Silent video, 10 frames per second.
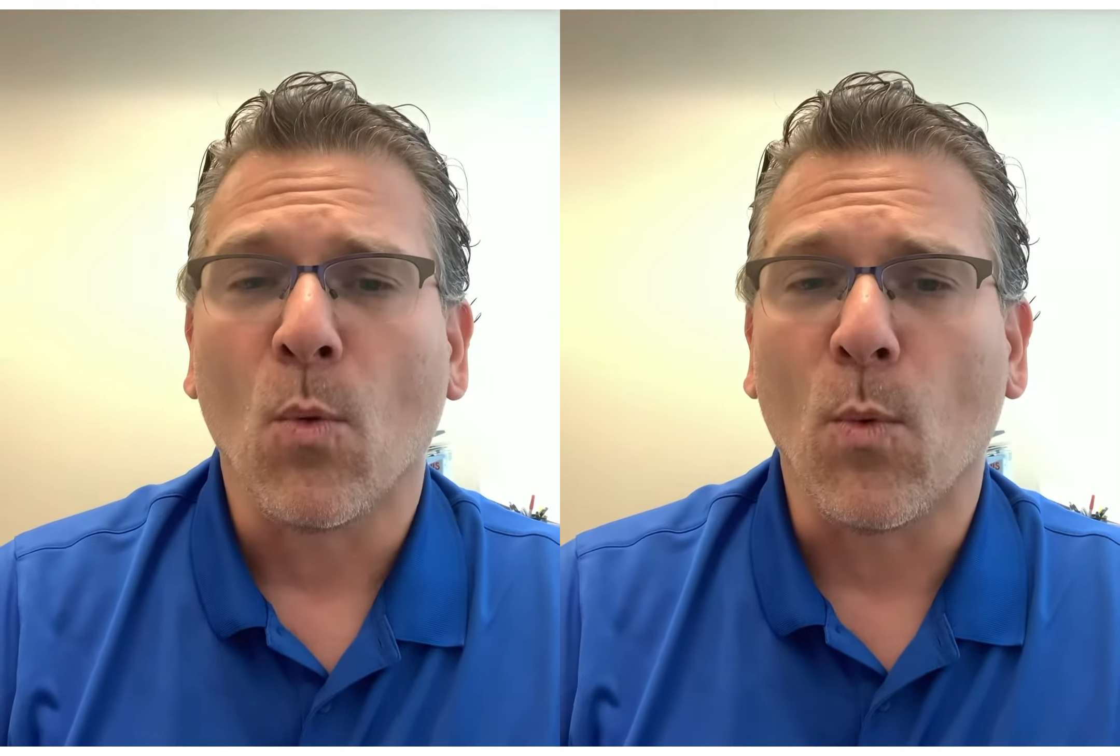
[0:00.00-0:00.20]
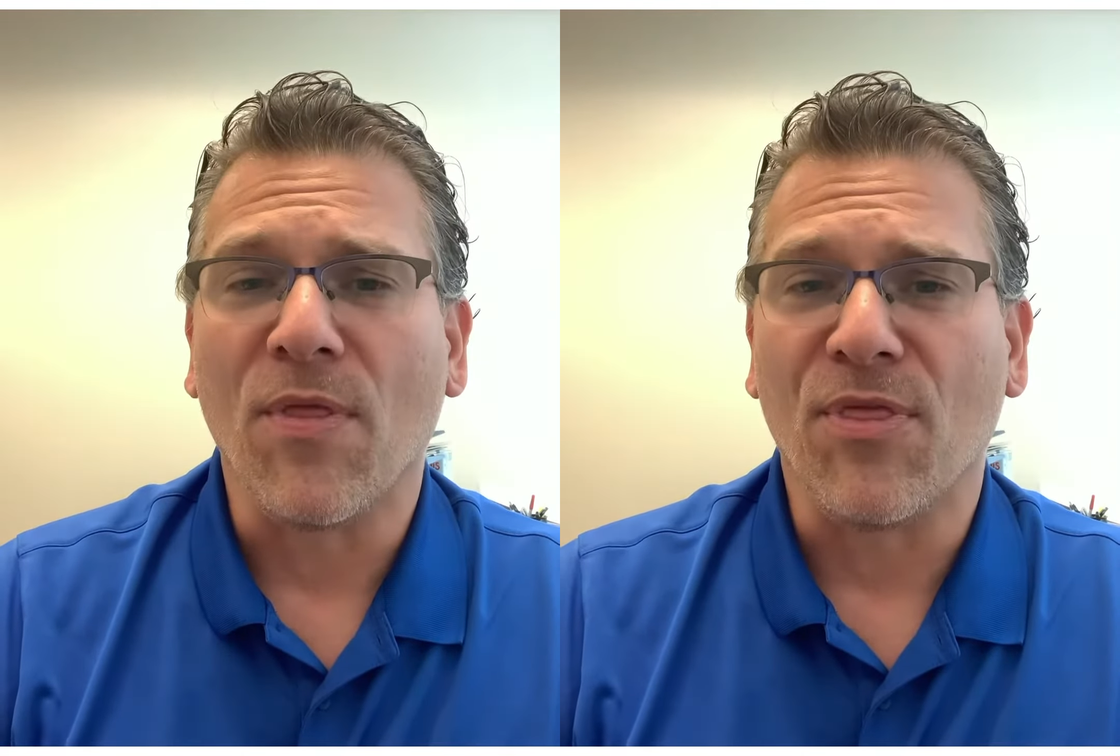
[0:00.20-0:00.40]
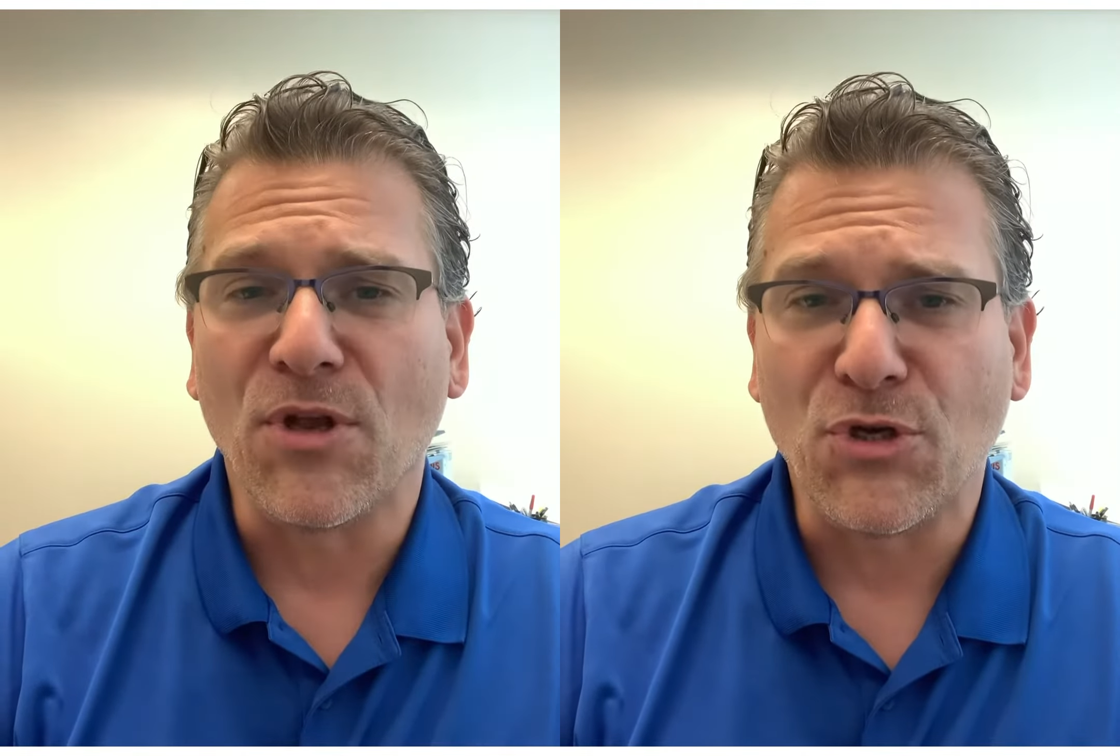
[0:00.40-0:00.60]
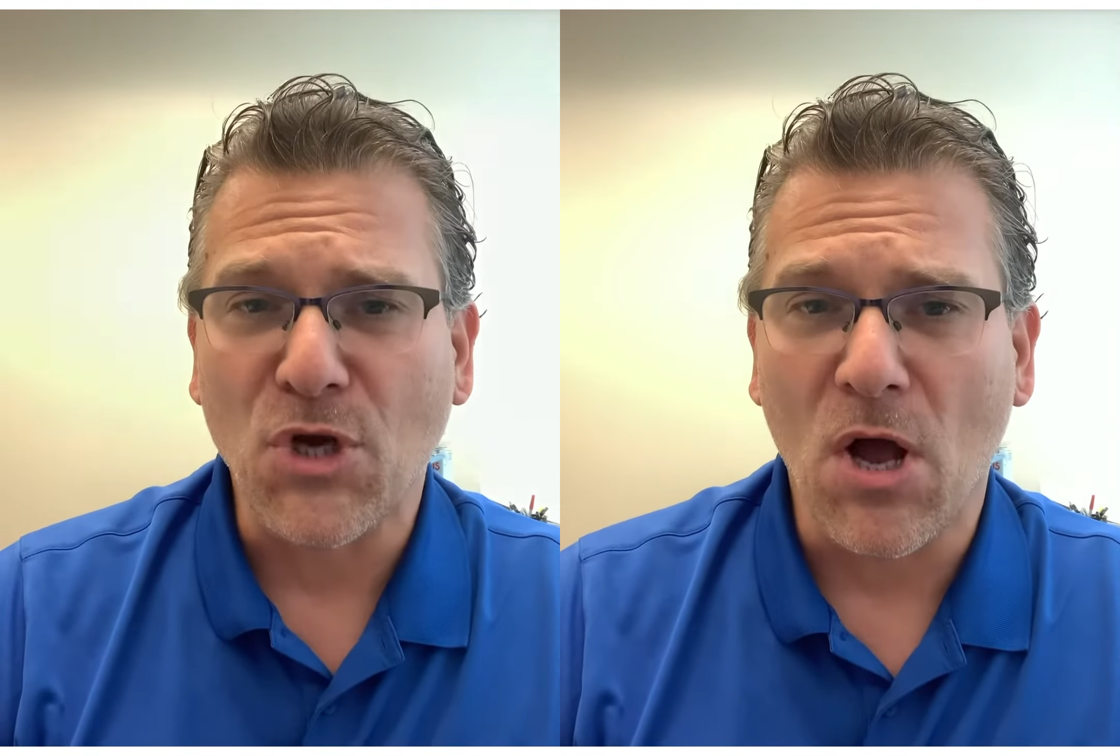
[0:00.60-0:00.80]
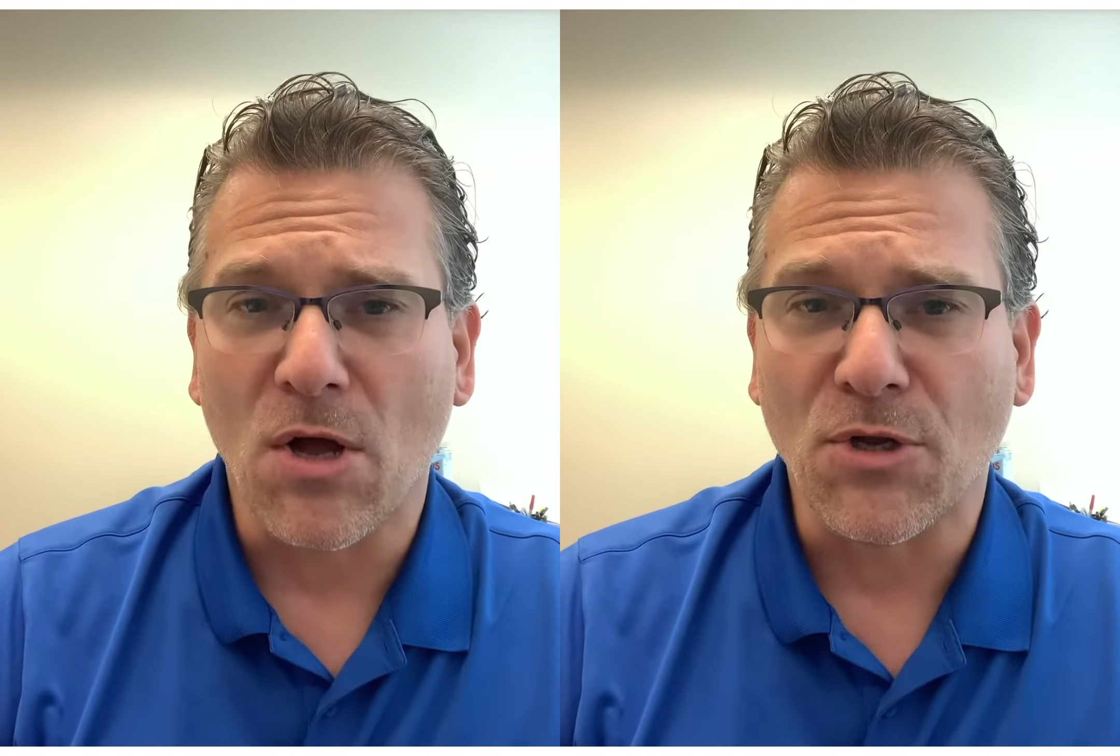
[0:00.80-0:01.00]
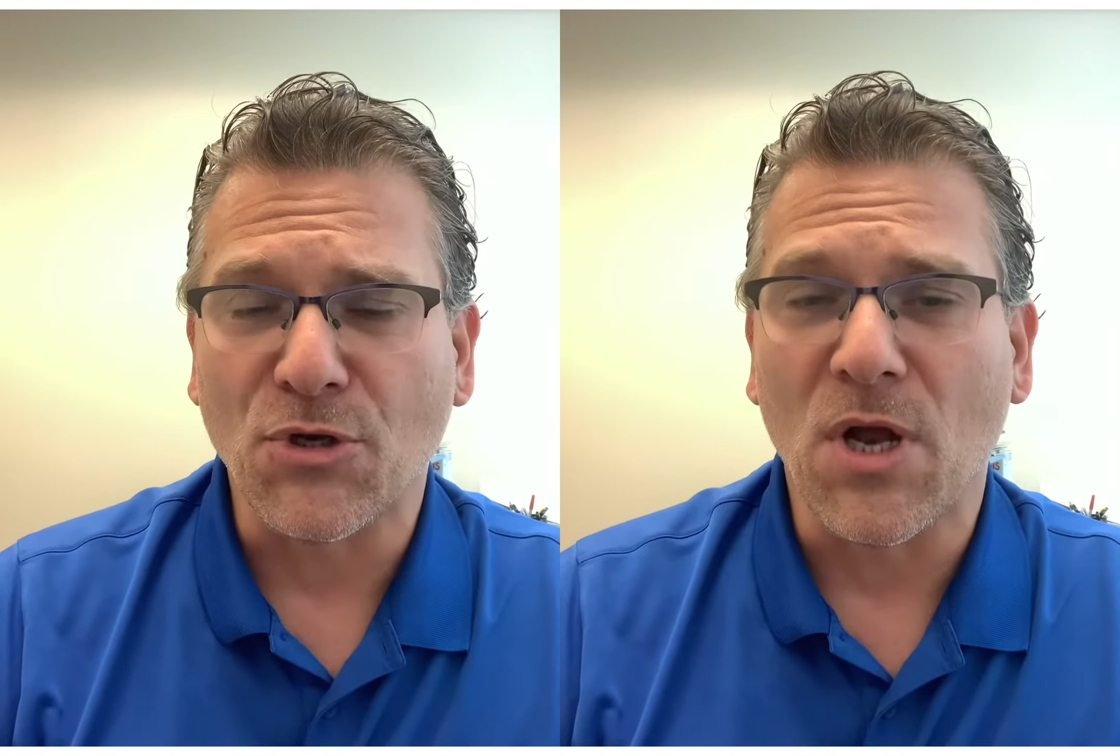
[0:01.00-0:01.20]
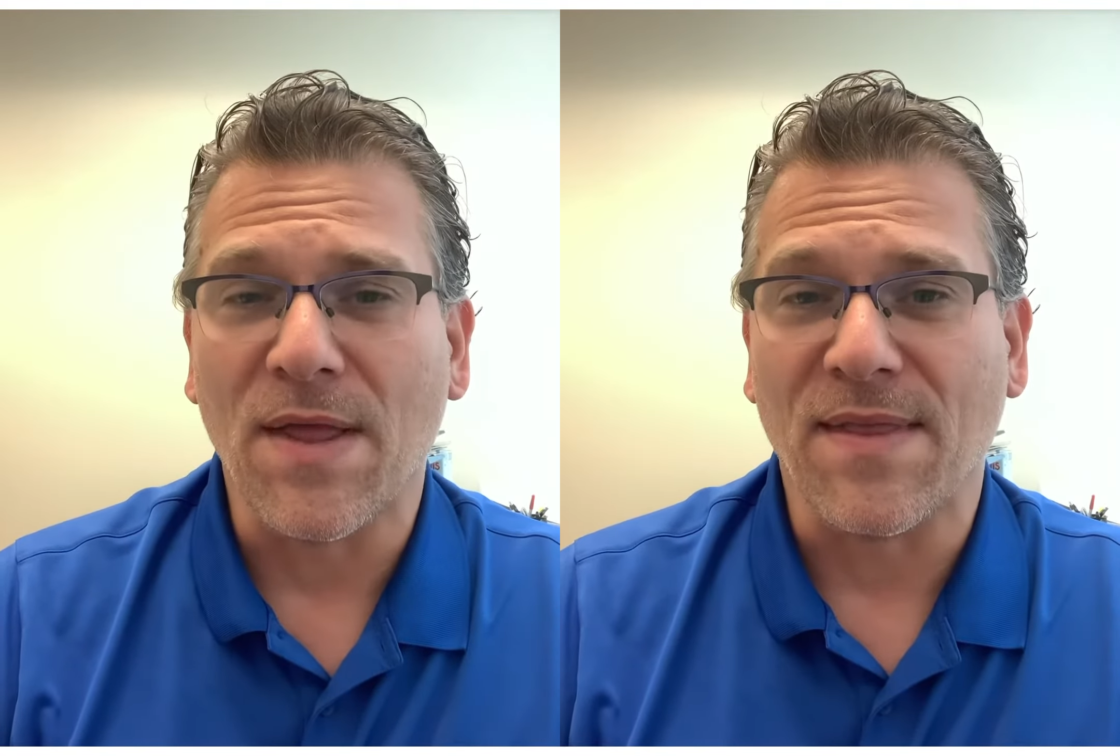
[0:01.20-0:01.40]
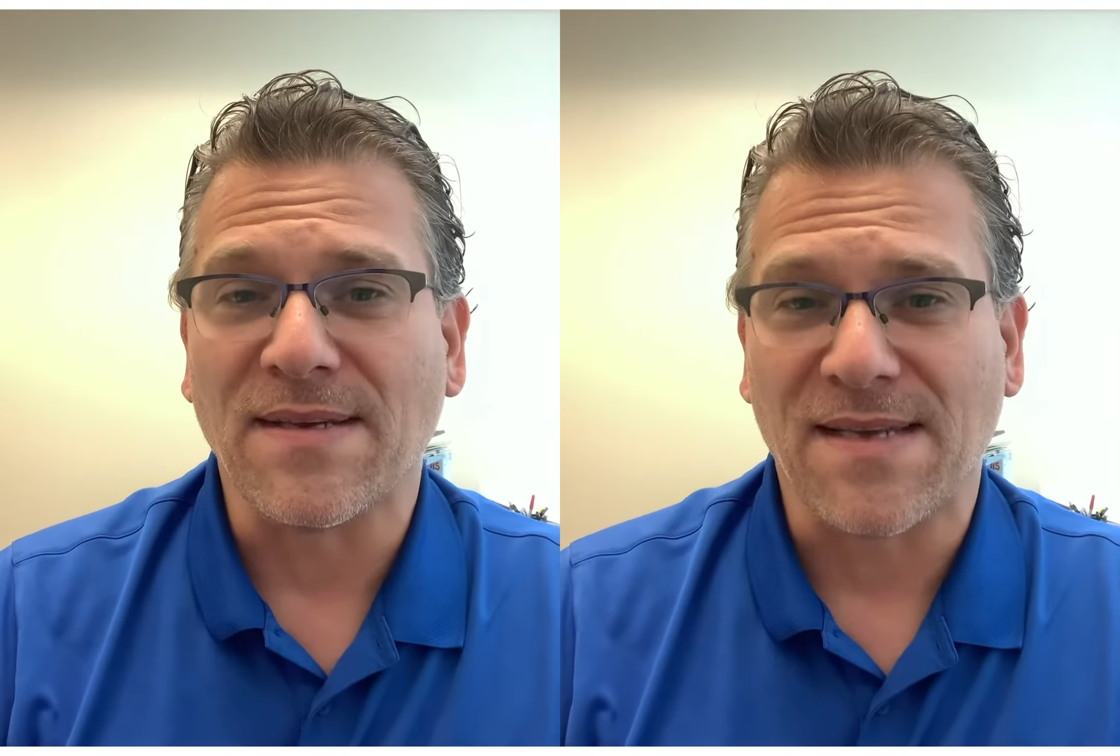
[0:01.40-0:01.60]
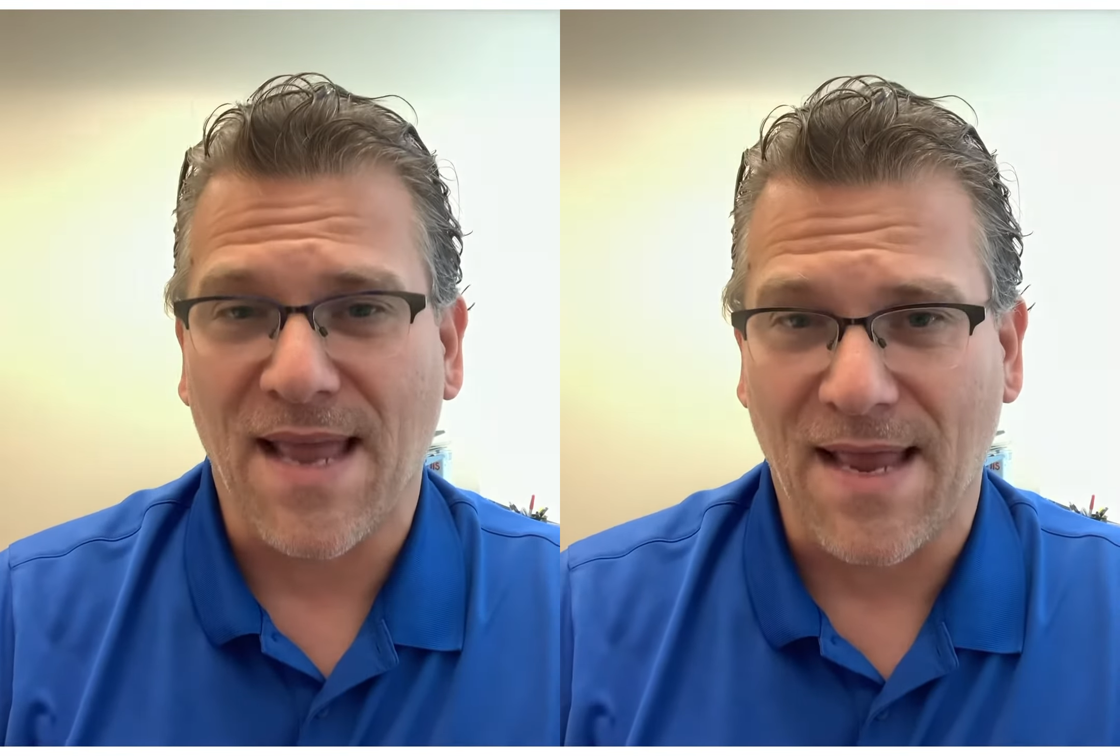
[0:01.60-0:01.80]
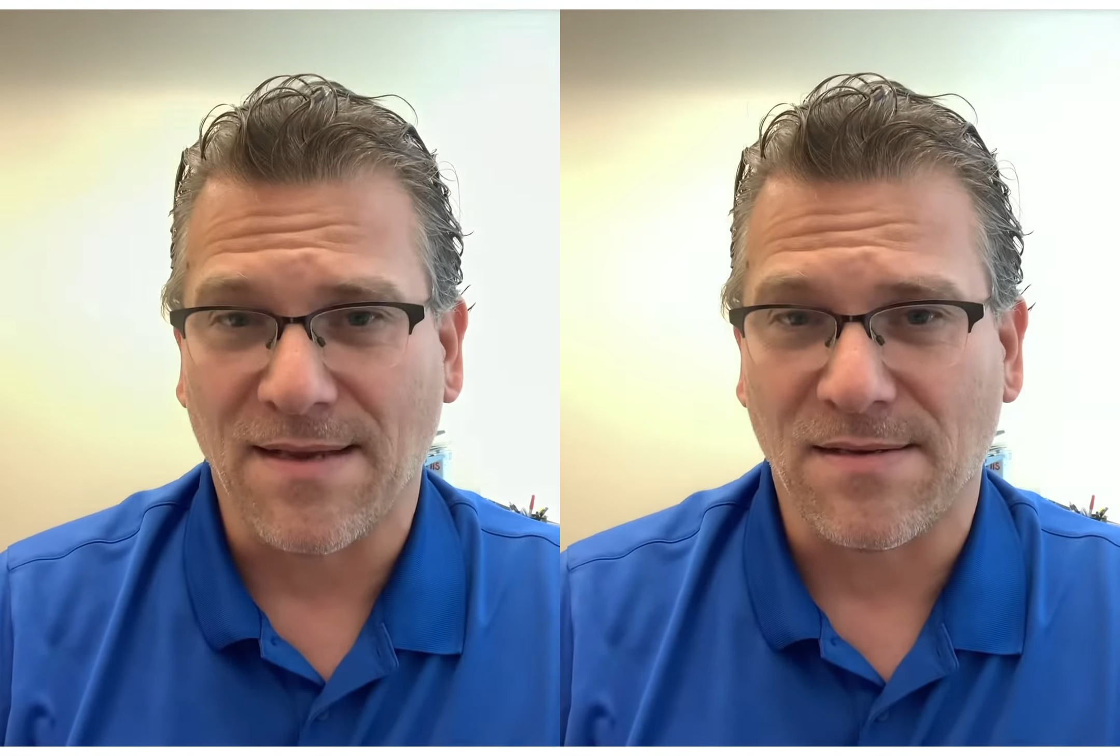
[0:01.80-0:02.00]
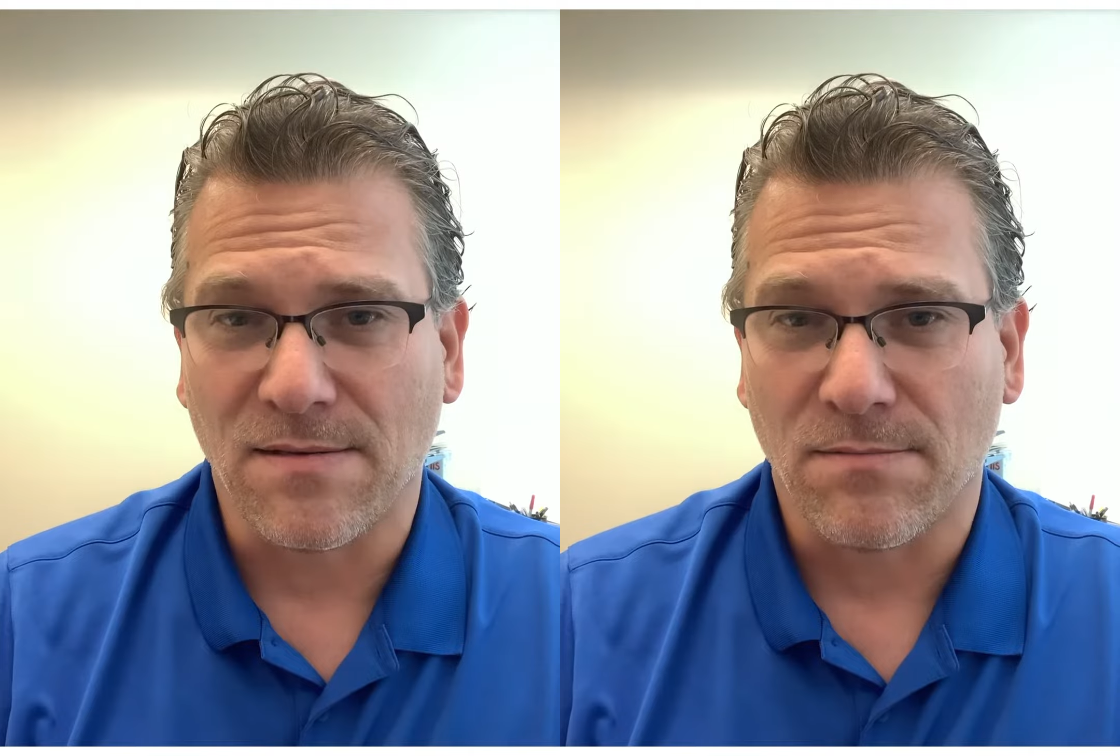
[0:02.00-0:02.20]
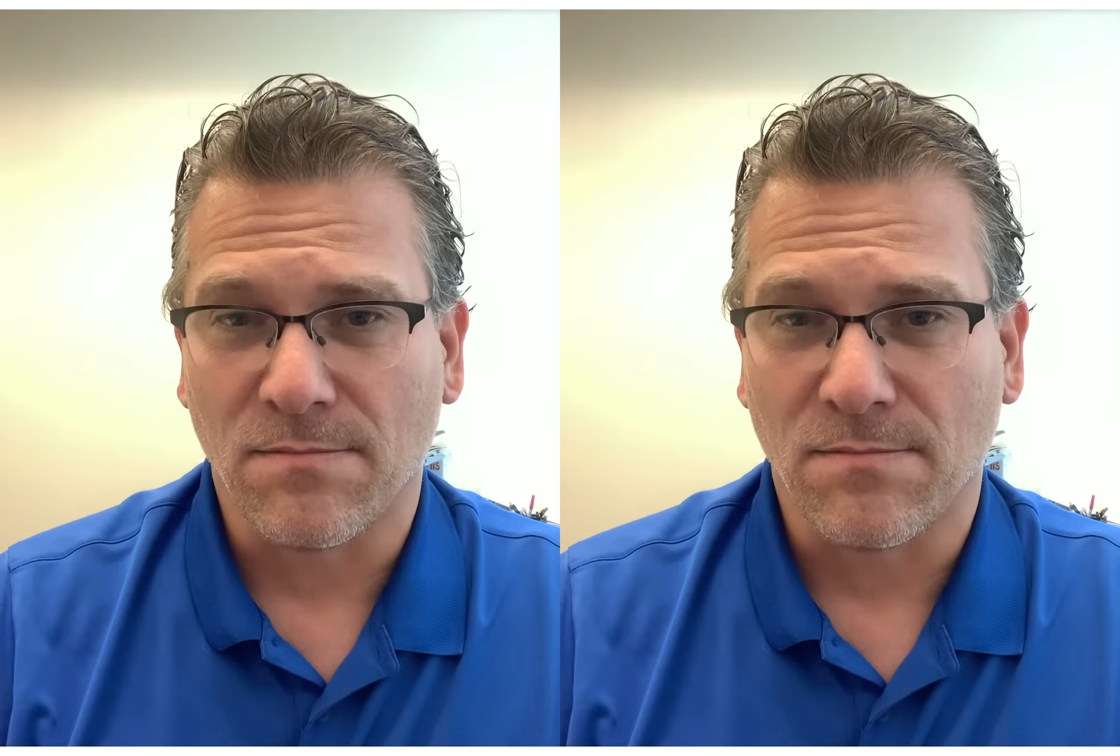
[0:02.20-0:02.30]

with the judge in this case,